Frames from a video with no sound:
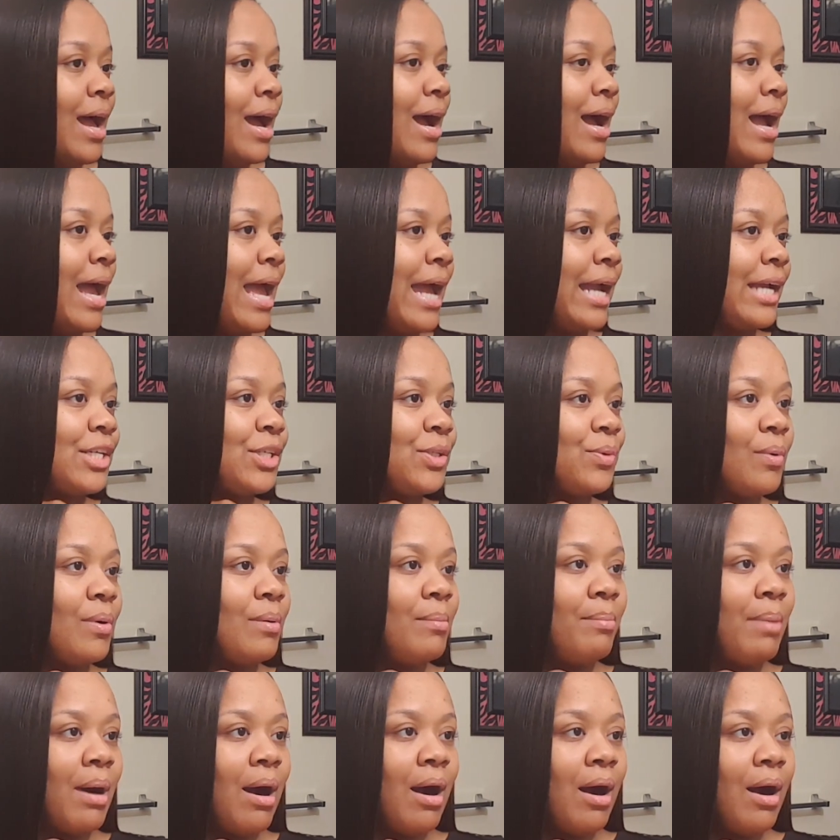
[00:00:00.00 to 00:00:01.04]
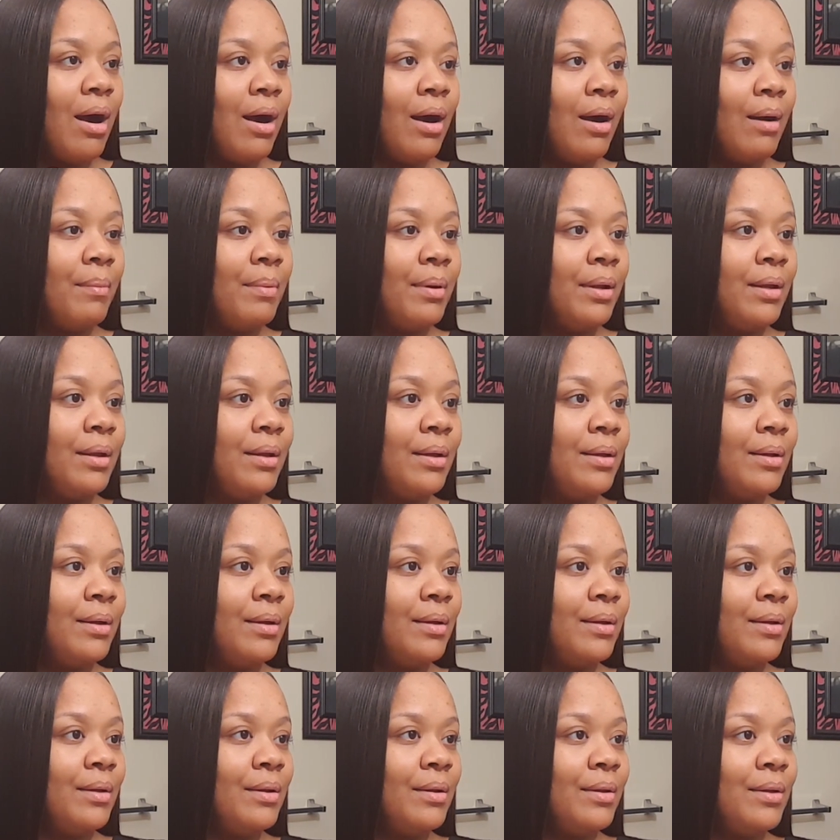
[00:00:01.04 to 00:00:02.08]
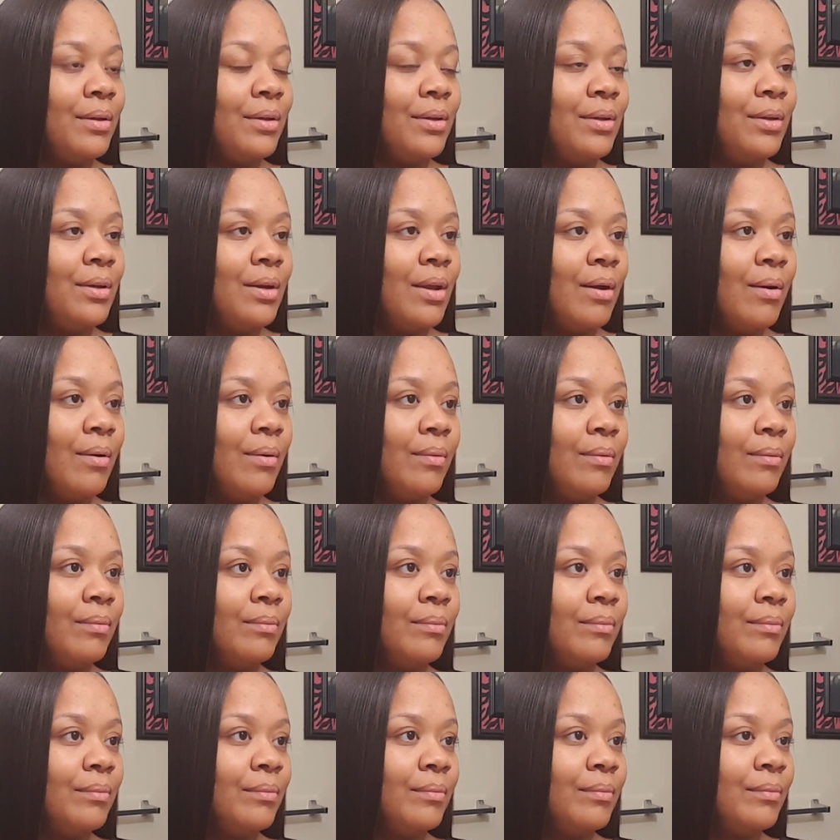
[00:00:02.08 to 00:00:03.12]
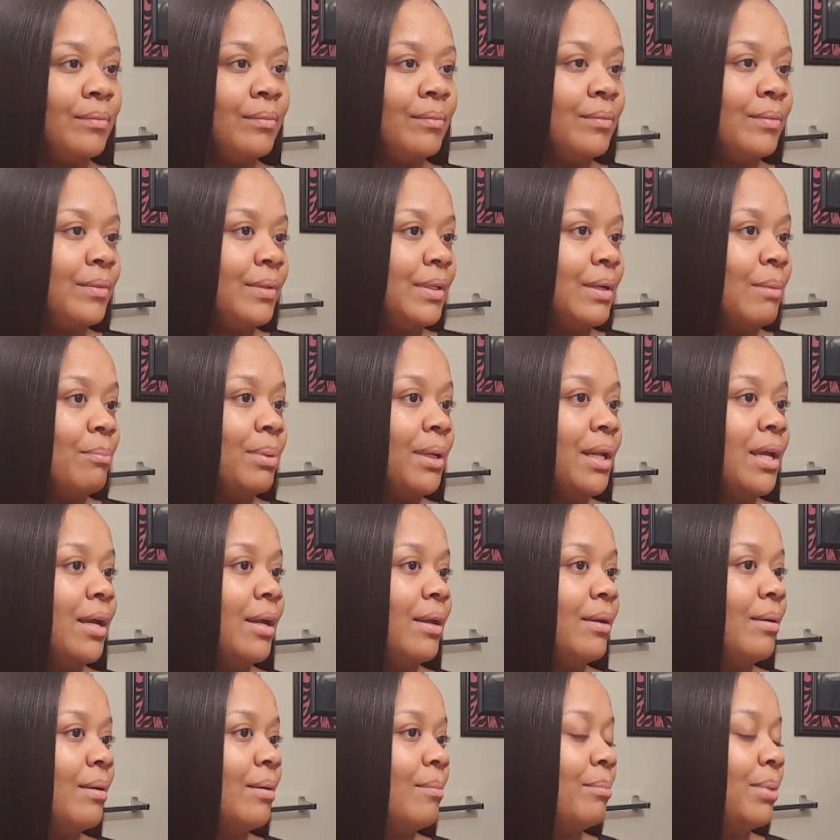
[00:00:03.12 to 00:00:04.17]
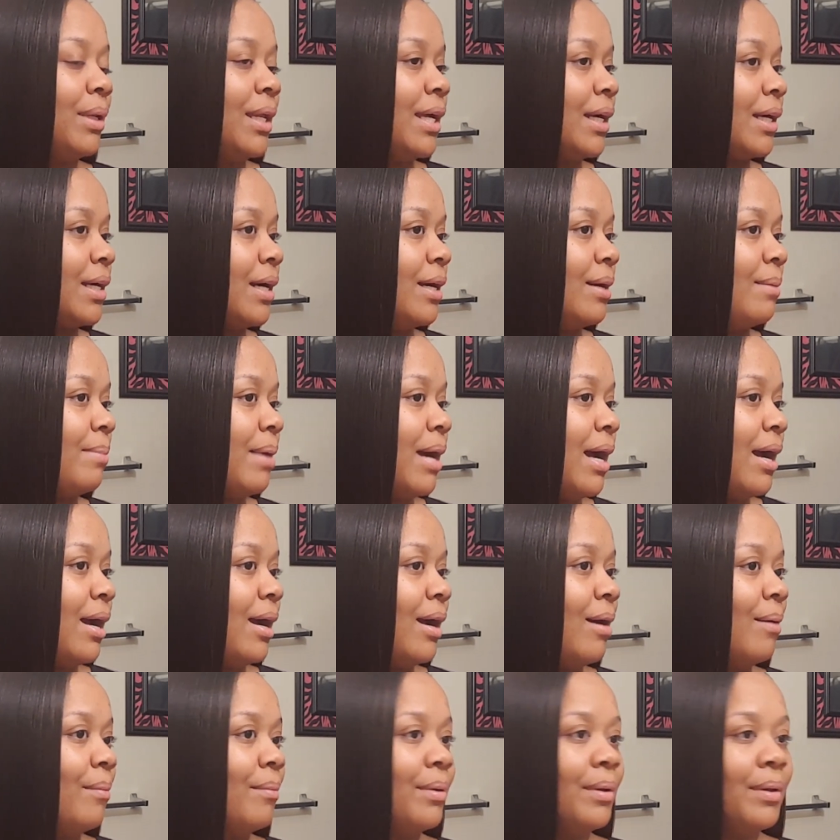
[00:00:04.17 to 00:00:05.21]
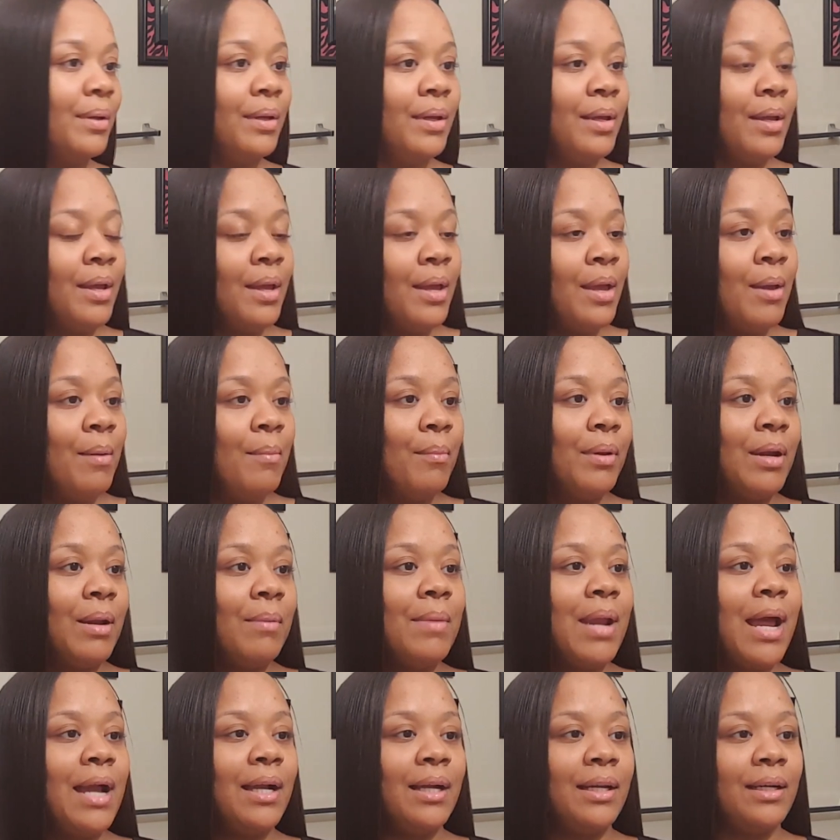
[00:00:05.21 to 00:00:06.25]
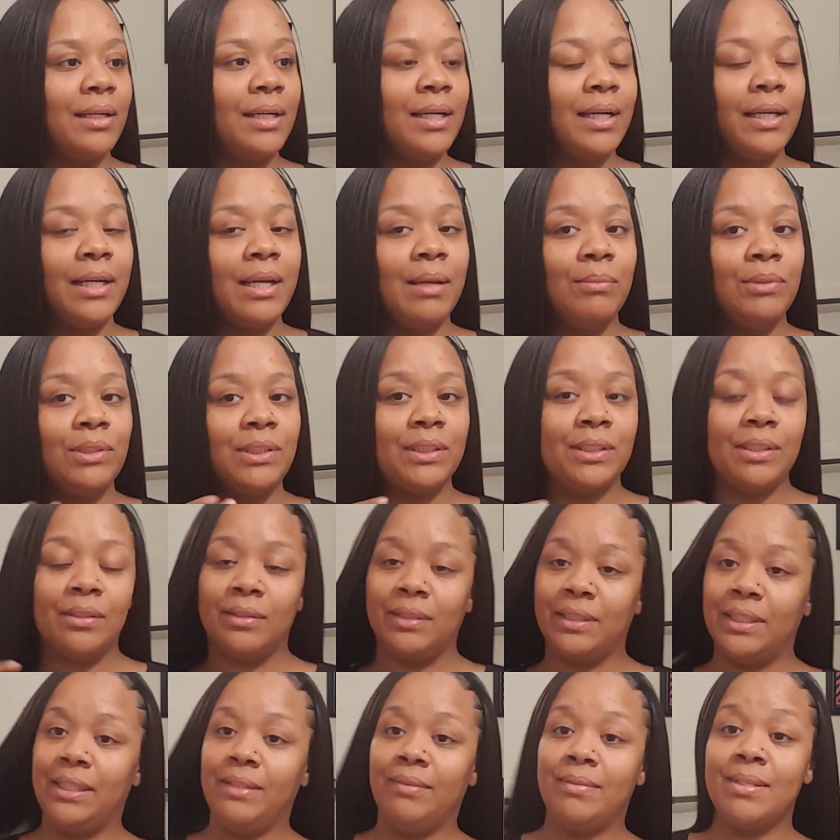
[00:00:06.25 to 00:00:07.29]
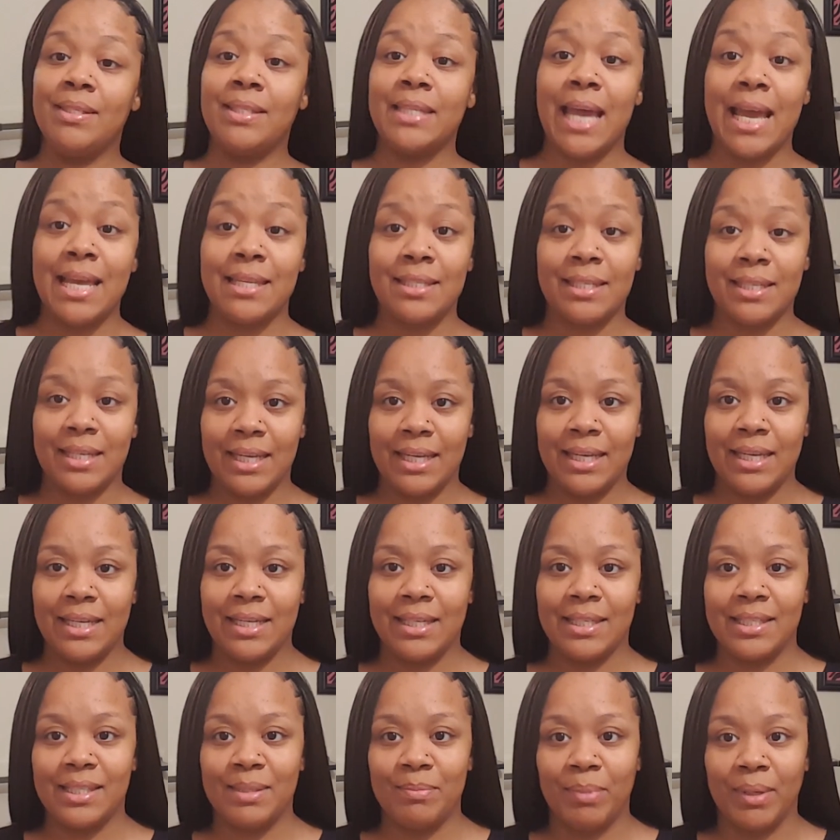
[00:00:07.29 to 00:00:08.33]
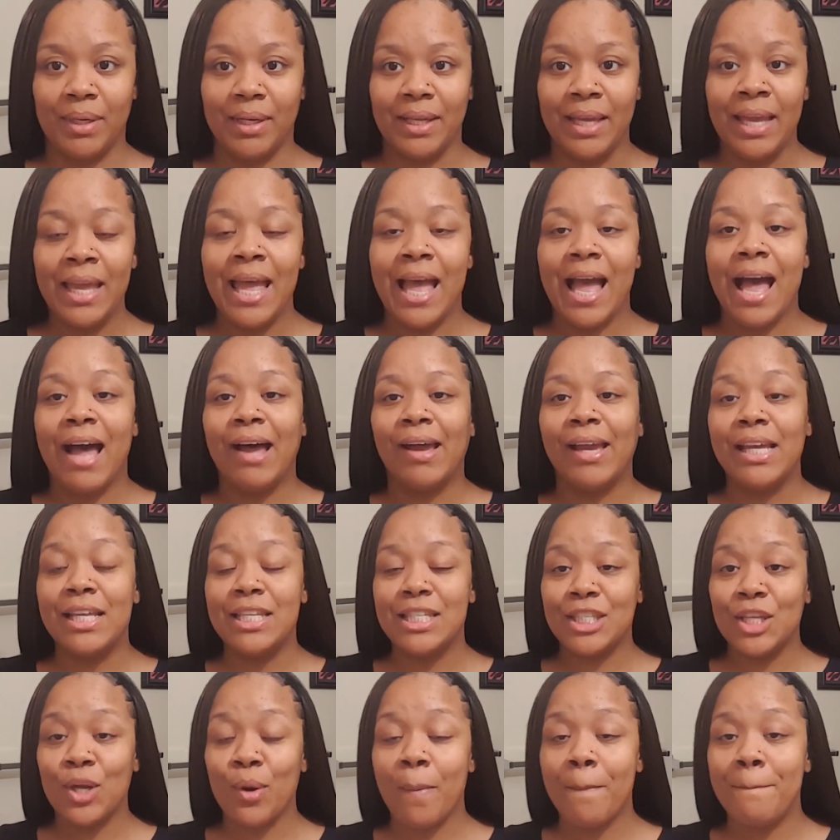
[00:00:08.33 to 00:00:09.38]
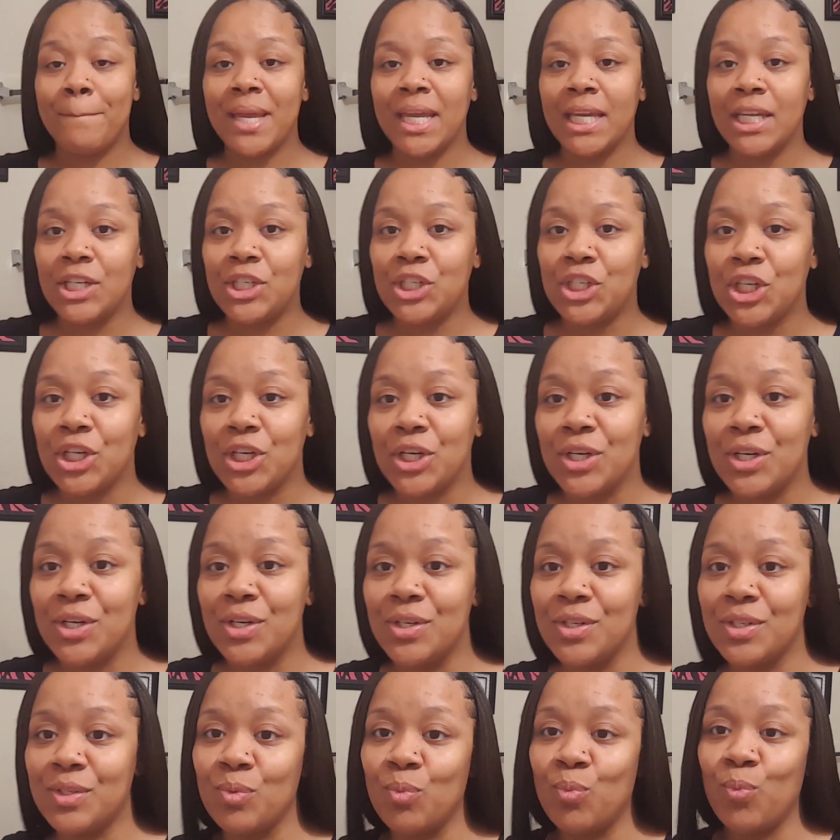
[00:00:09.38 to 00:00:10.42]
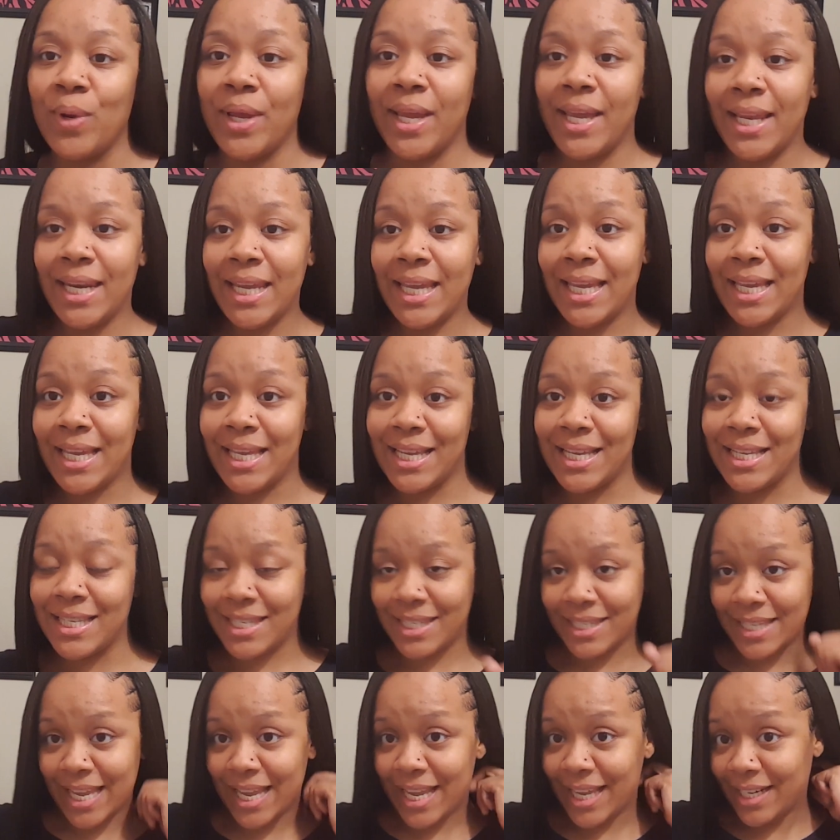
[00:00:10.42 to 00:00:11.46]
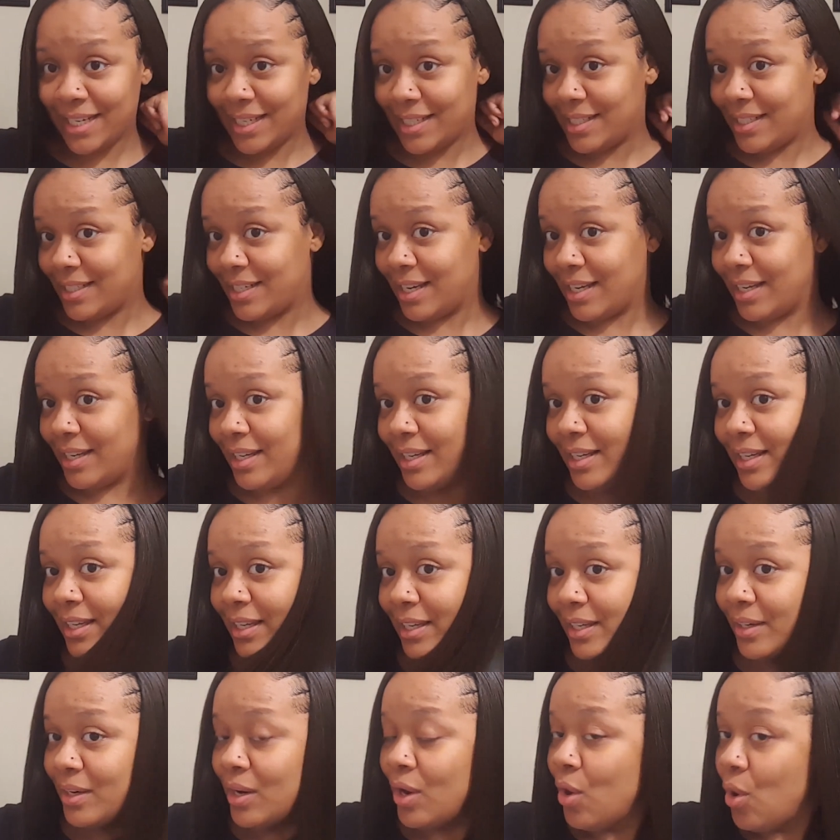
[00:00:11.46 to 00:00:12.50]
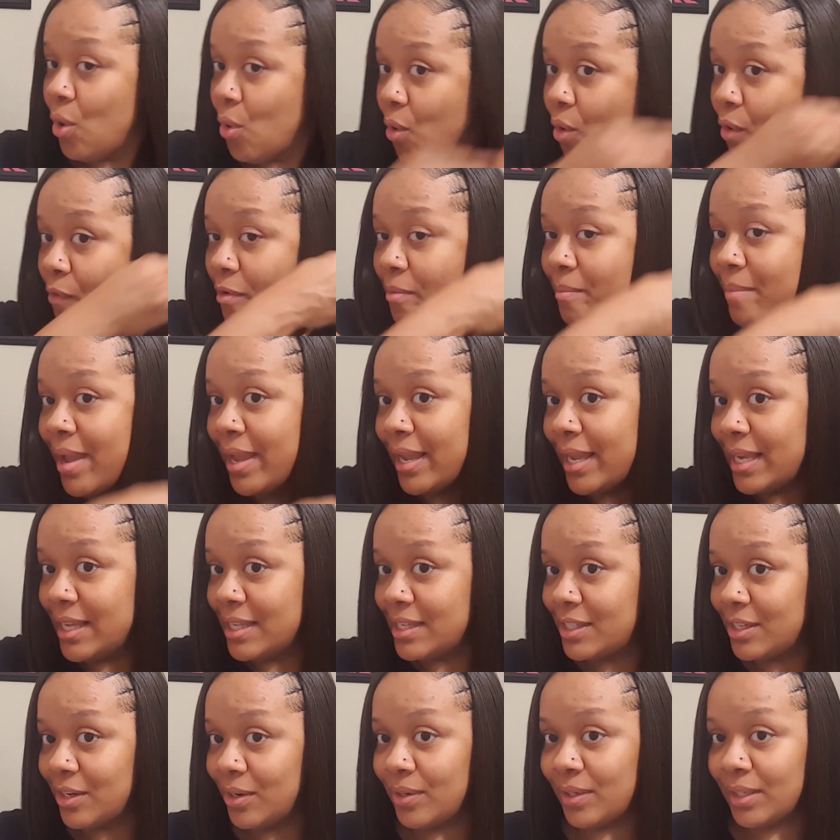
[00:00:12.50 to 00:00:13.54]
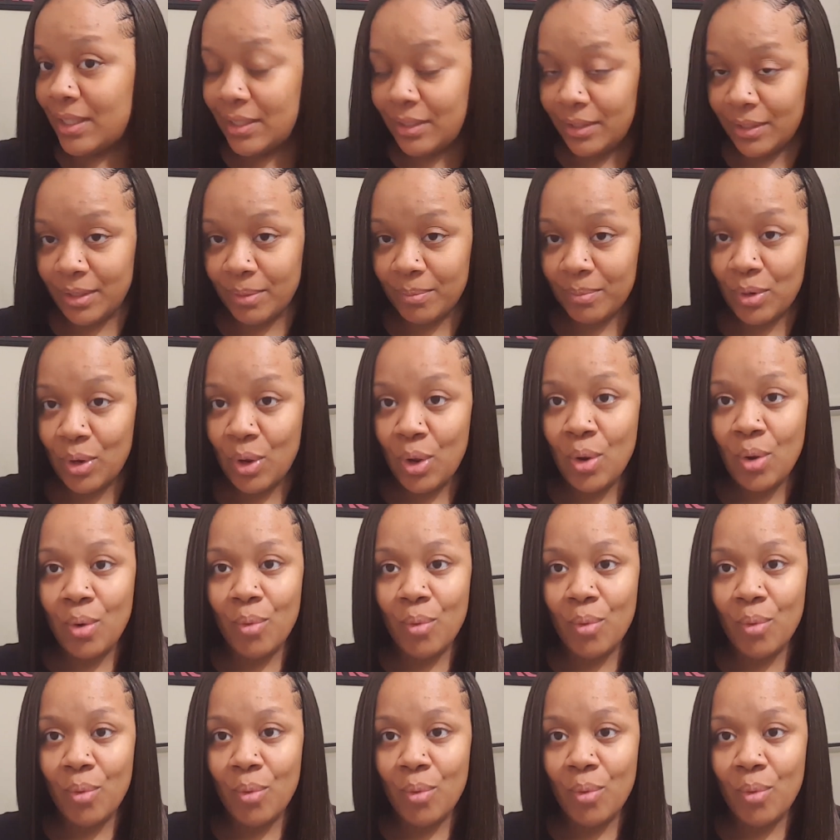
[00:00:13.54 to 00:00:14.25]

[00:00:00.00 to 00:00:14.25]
an actual bob, you know, the blunt cut bob. But I'm not going to cut it. I'm just going to leave this as it is. But I'll insert pictures when it is said and done. Or we may insert a clip